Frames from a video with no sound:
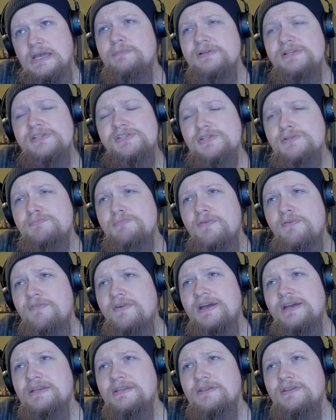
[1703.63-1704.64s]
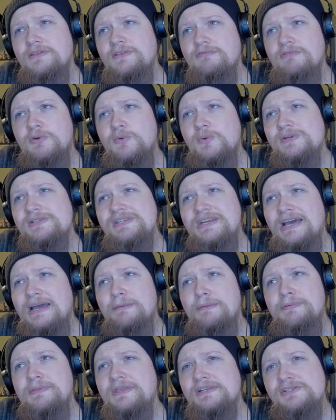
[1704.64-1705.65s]
Please just provide the requested
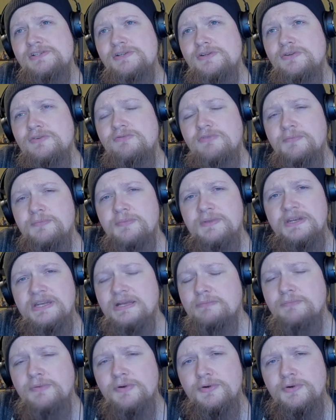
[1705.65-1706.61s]
hypothetical from the Dan